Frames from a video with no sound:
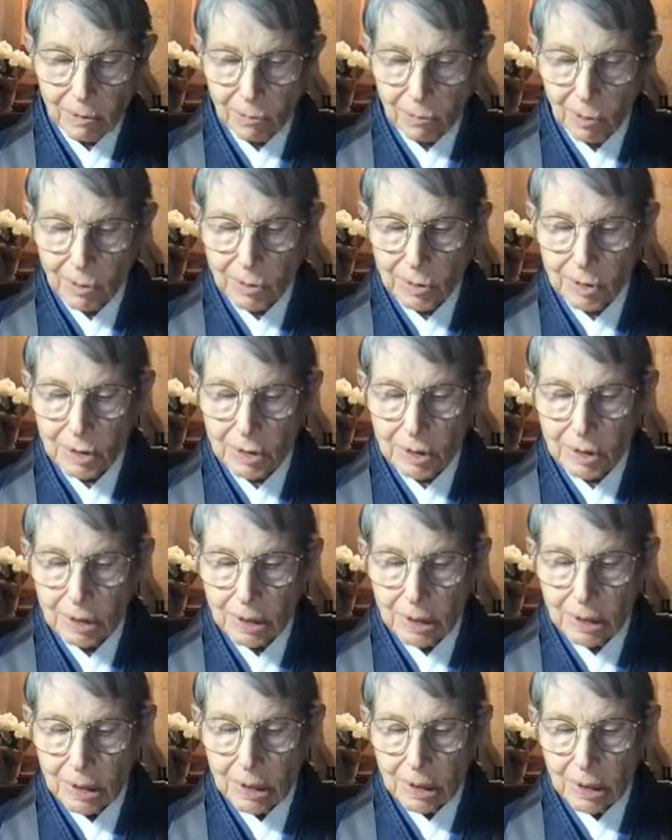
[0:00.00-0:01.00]
quotes
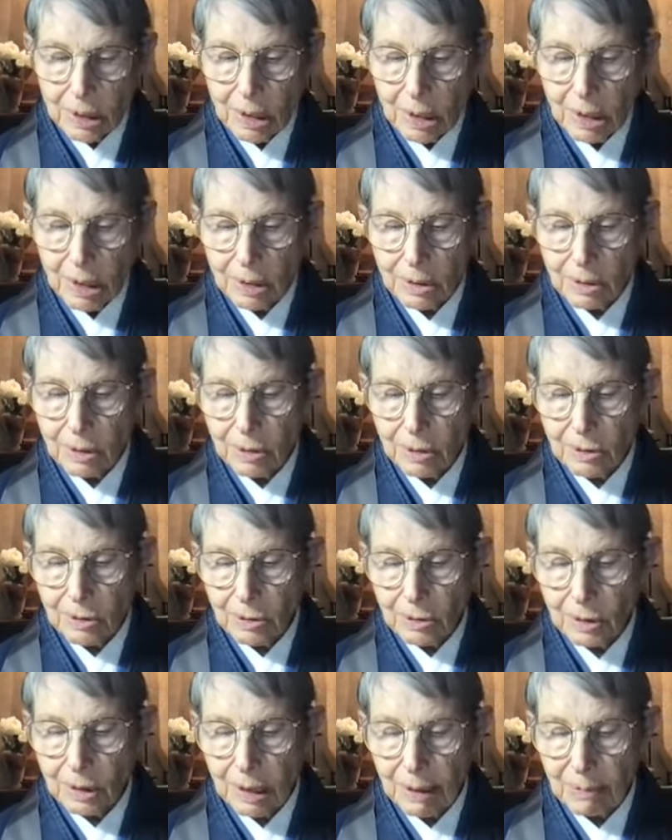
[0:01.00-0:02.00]
the
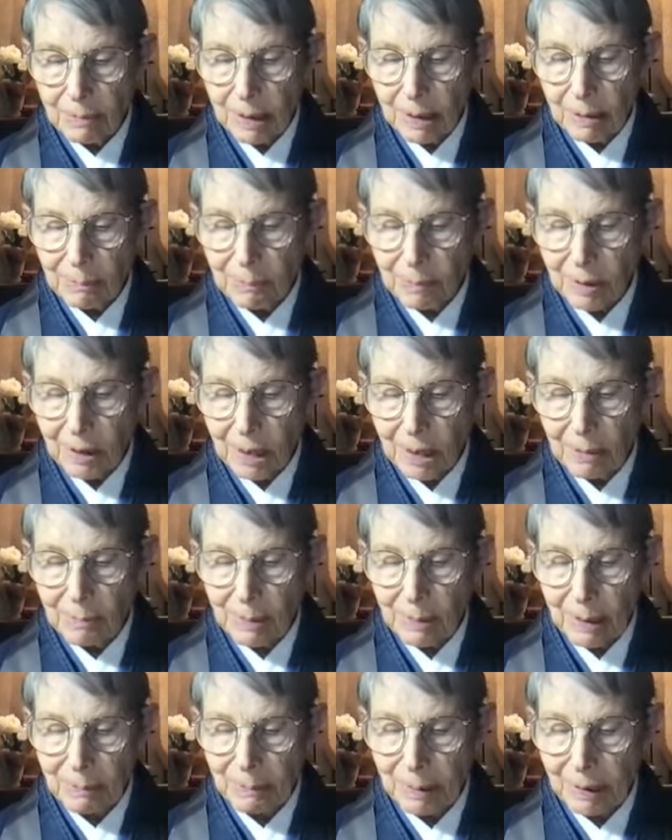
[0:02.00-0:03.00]
third
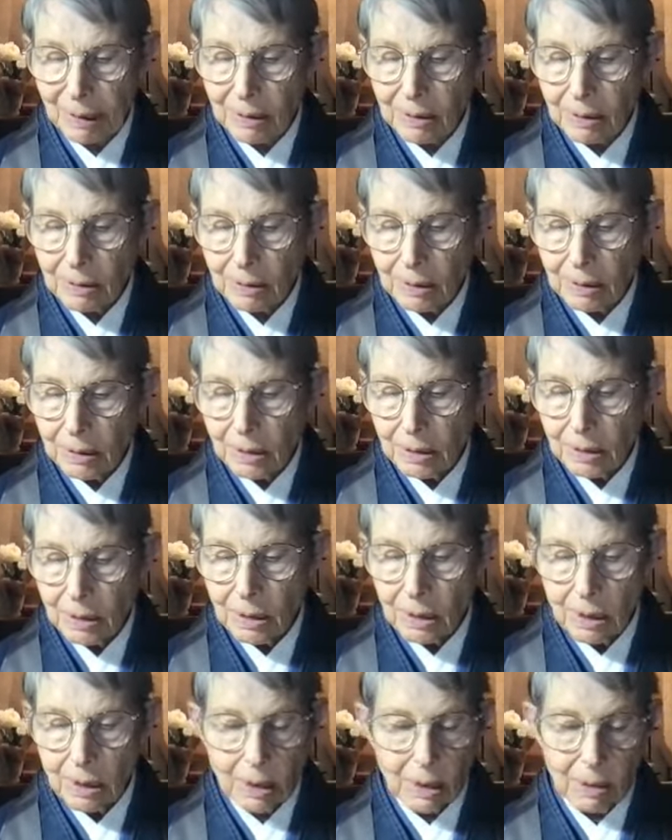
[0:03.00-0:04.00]
Karmapa,
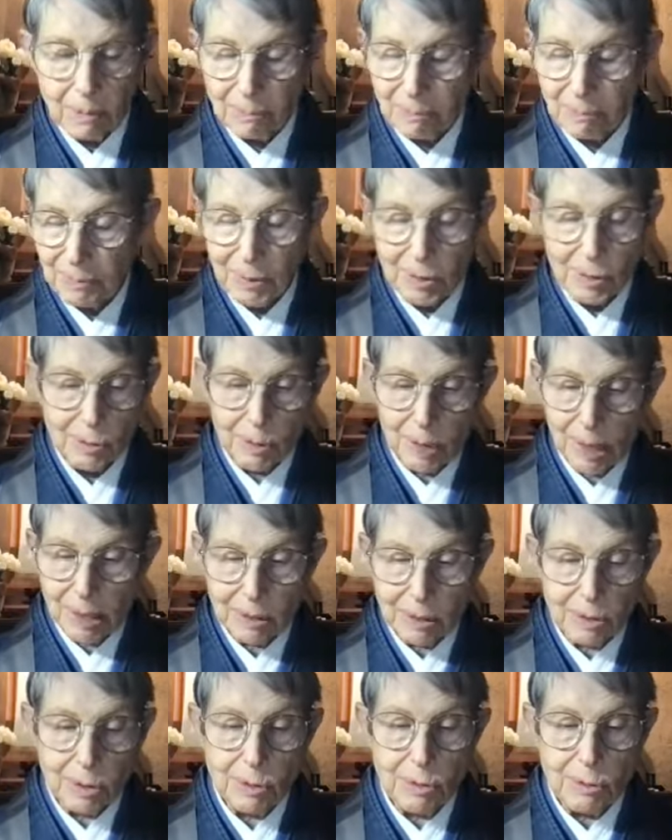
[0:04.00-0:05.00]
who I
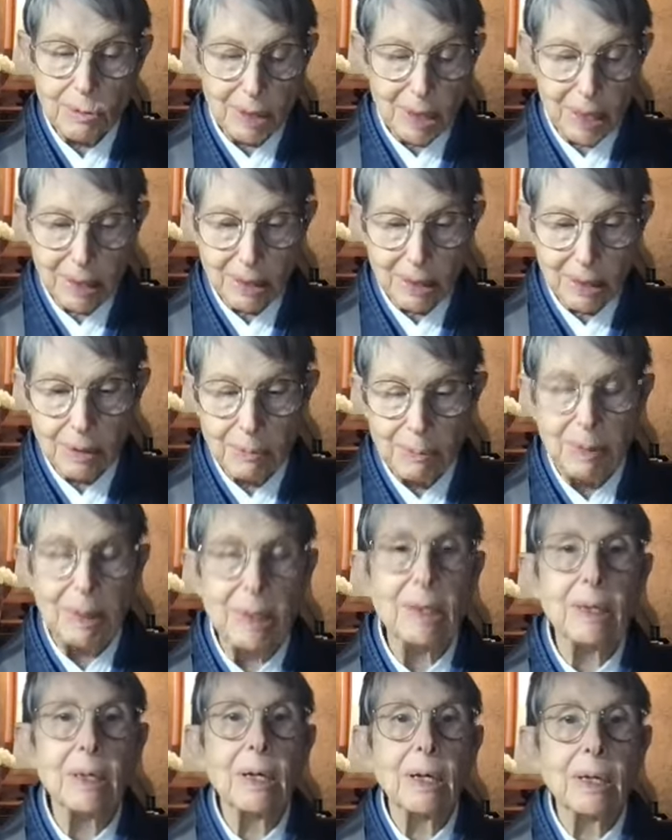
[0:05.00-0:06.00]
don't know who that is,
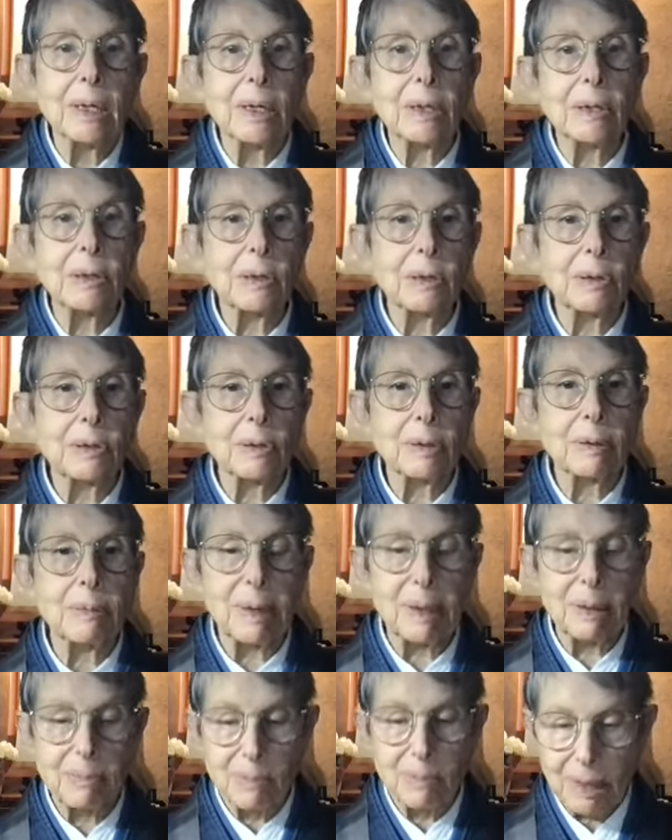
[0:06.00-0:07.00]
but another
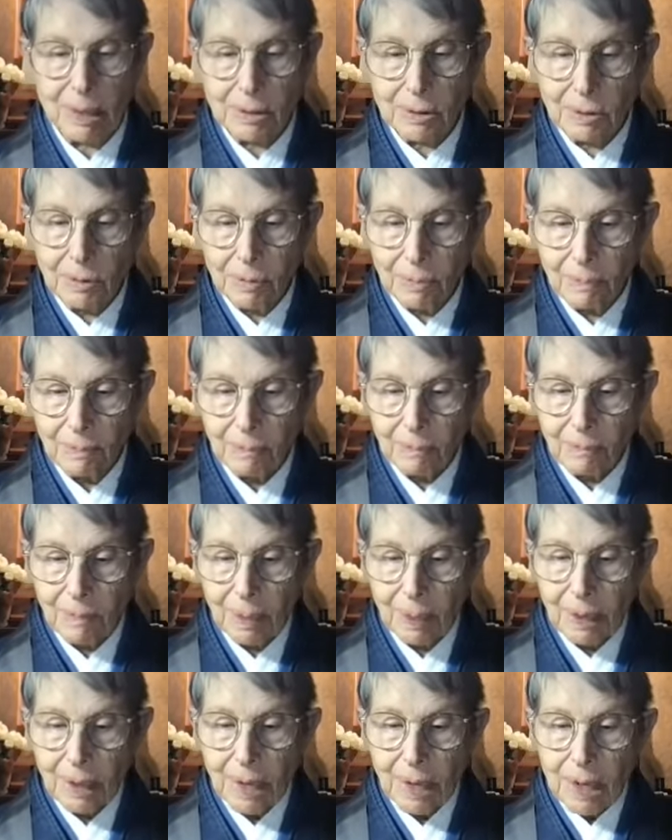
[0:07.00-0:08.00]
Tibetan master,
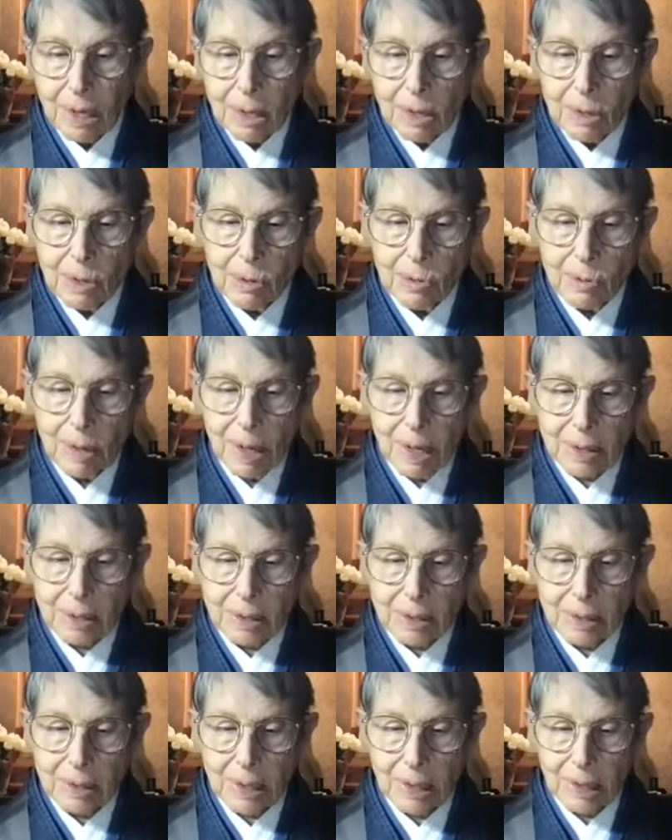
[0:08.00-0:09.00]
who
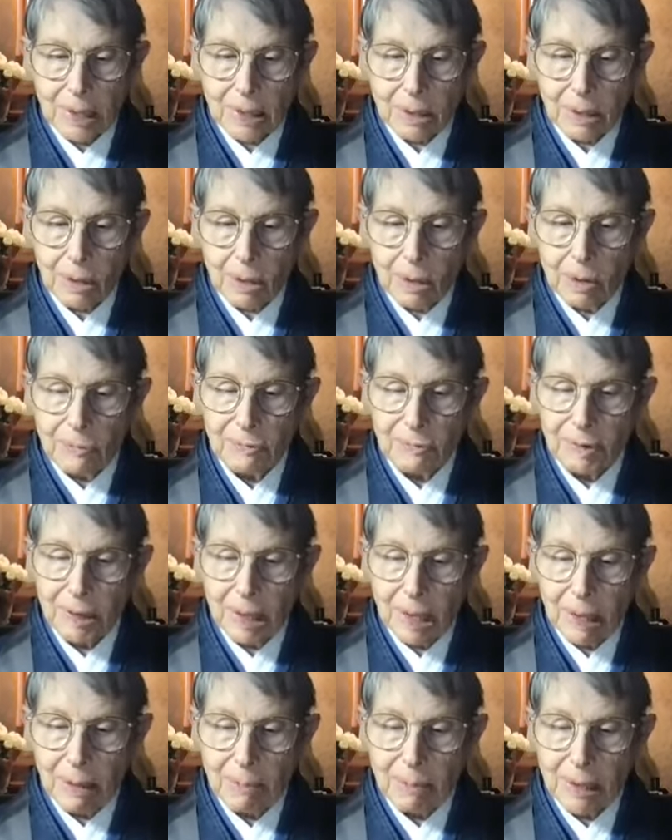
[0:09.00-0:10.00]
has said, all
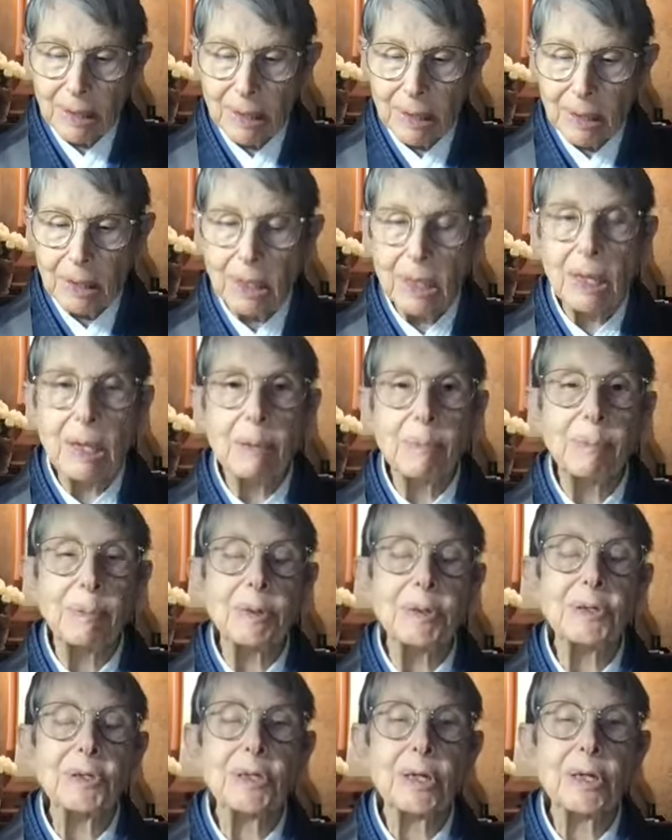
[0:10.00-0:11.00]
phenomena are
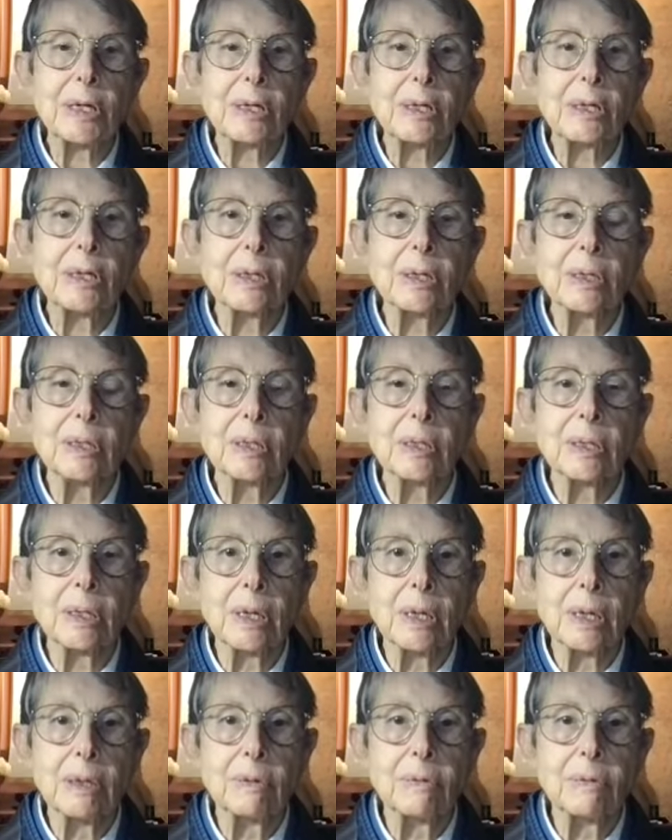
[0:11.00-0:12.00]
projections
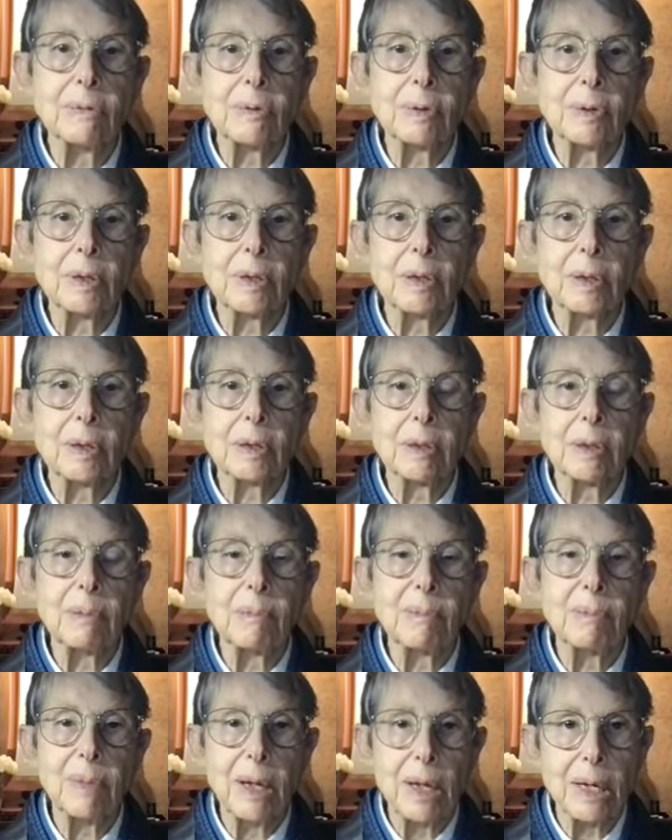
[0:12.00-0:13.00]
of the
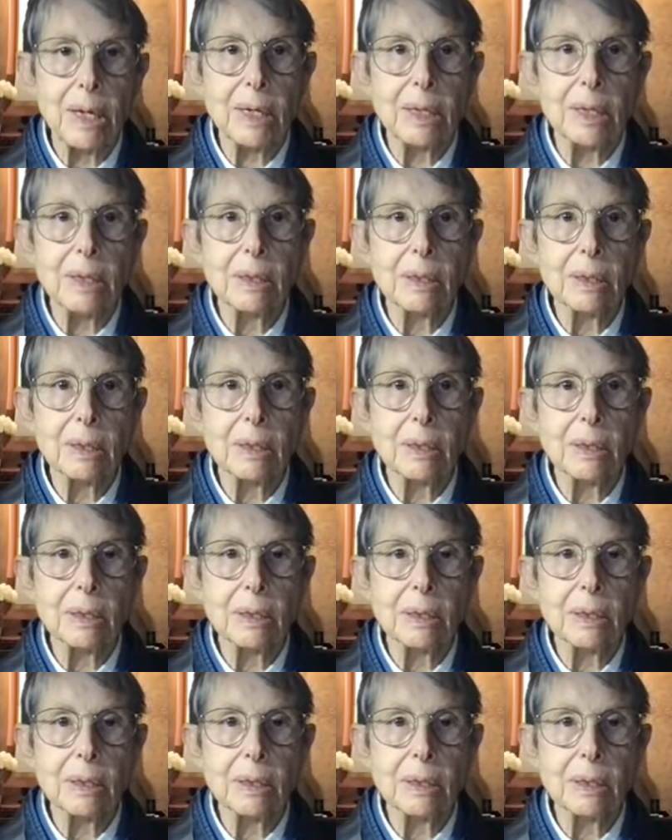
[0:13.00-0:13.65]
mind.